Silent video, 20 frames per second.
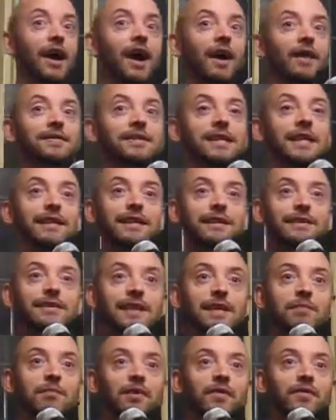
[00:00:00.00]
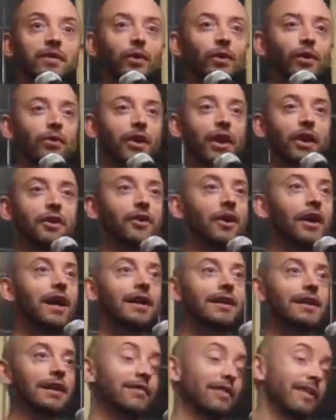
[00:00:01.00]
I've seen this scene before, though
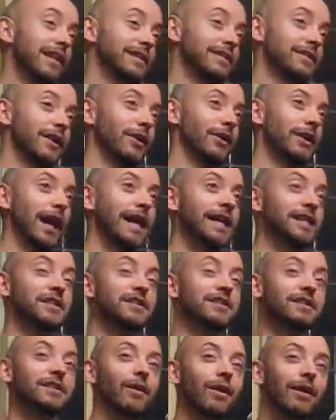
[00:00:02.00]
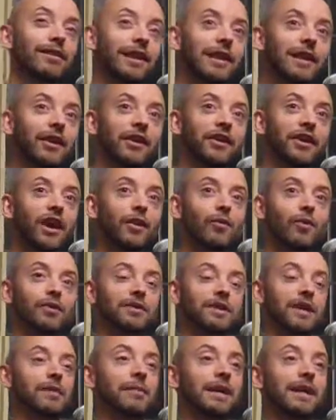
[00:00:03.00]
never this location, so I think I know
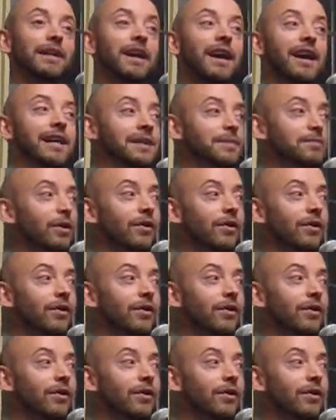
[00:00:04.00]
what's coming next,